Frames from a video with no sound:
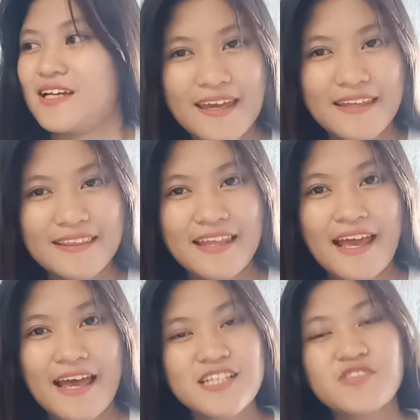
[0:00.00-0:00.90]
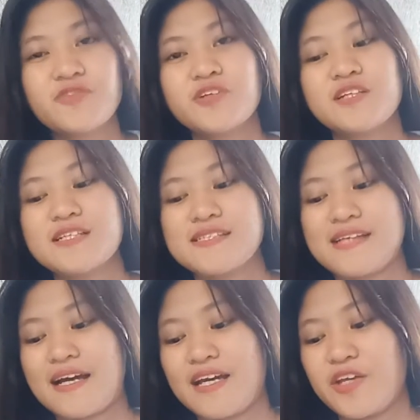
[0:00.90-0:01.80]
And as for the
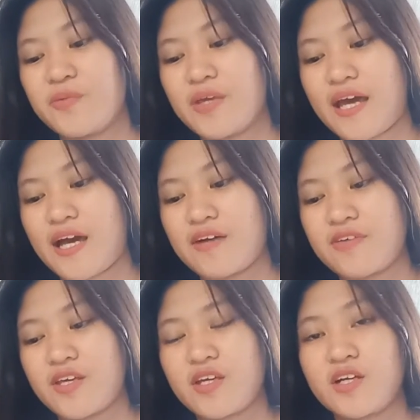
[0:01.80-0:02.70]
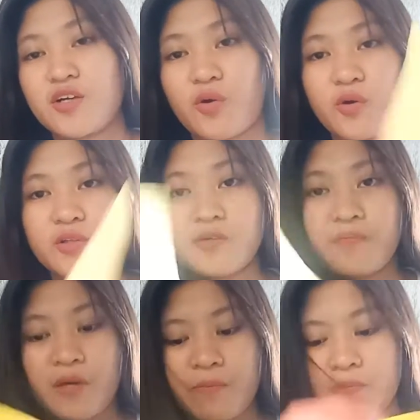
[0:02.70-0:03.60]
design, we have here colored
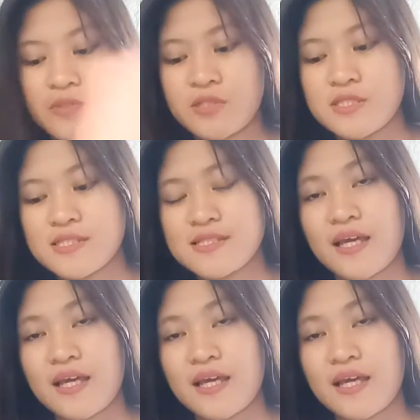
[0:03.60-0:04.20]
papers,